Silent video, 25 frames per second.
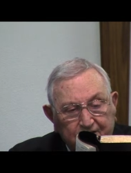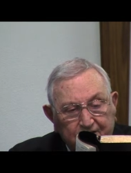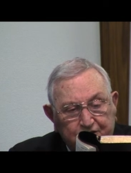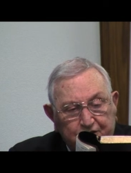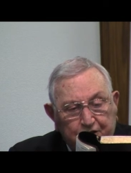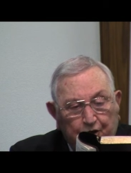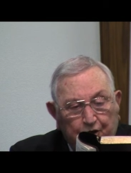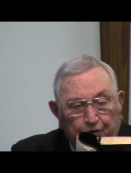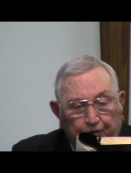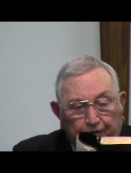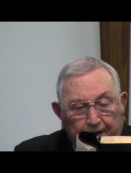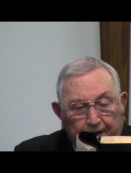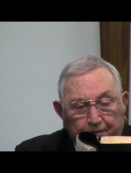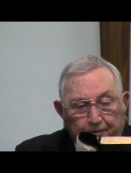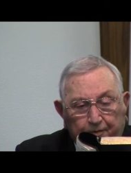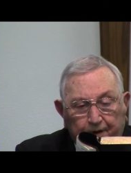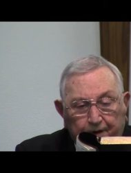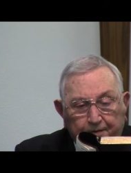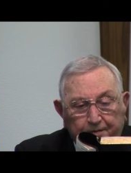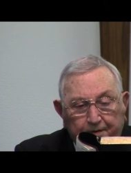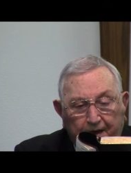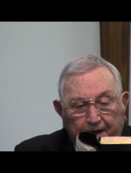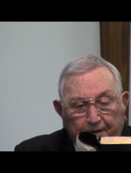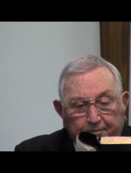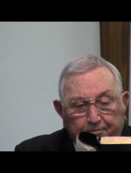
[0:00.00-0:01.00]
So that
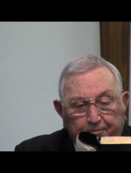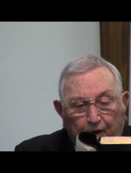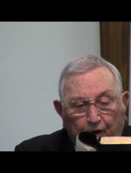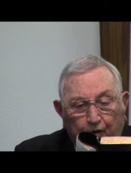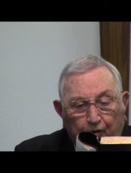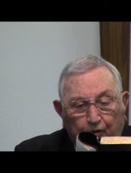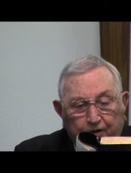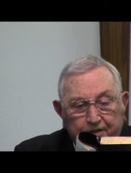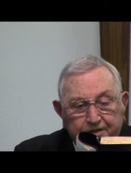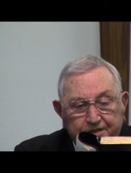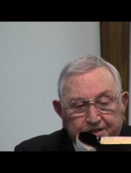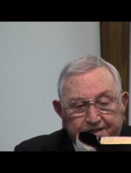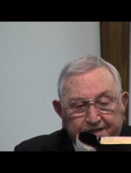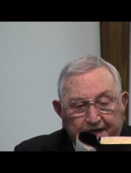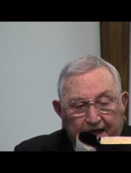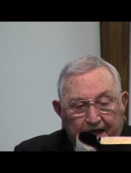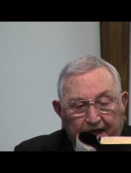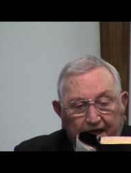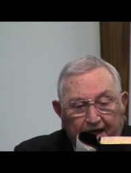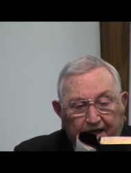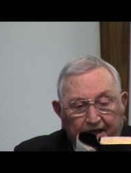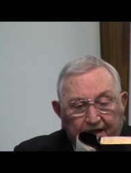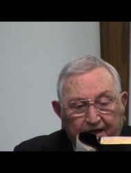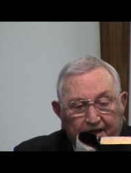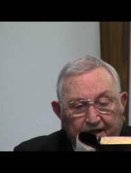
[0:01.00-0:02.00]
we may boldly
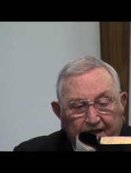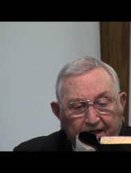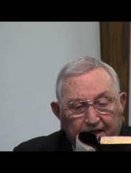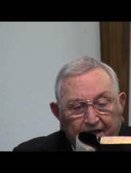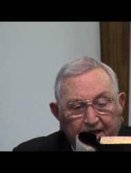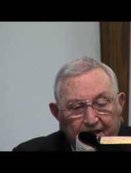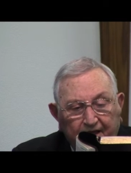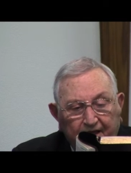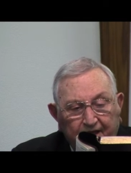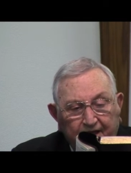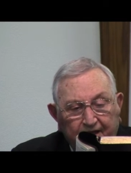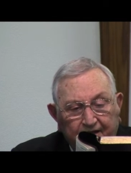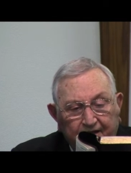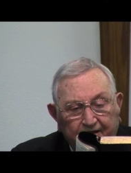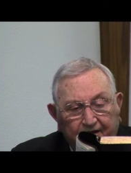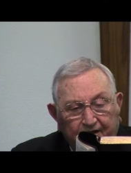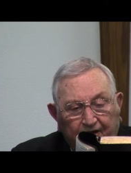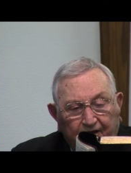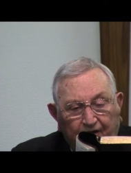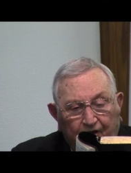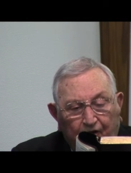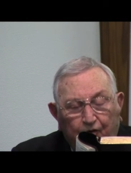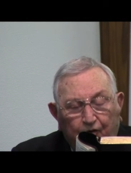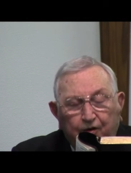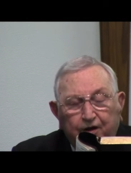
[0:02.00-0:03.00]
say, the
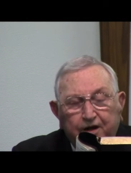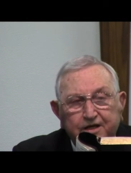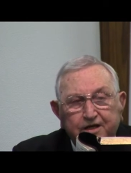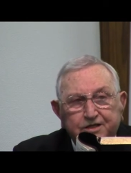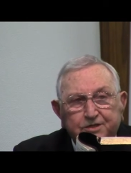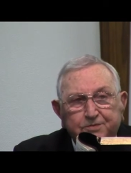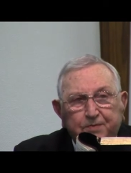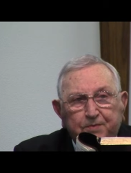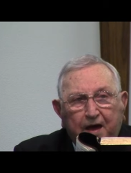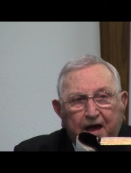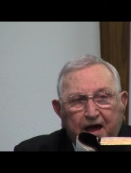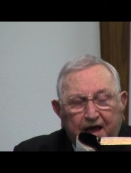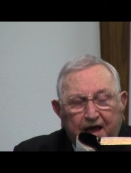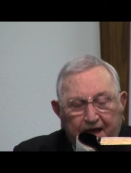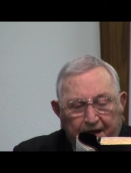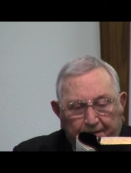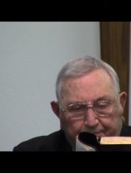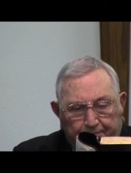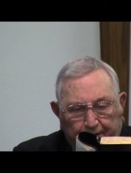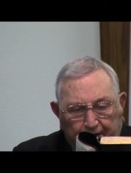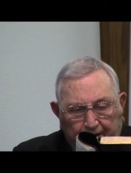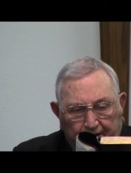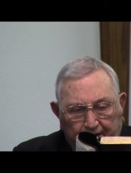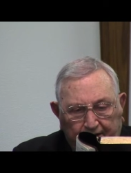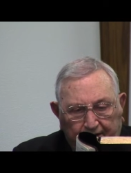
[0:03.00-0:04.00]
Lord is my
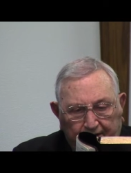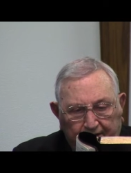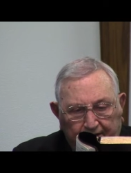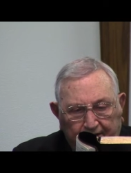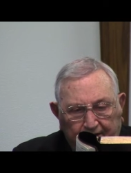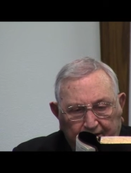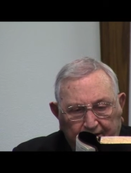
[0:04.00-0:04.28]
helper.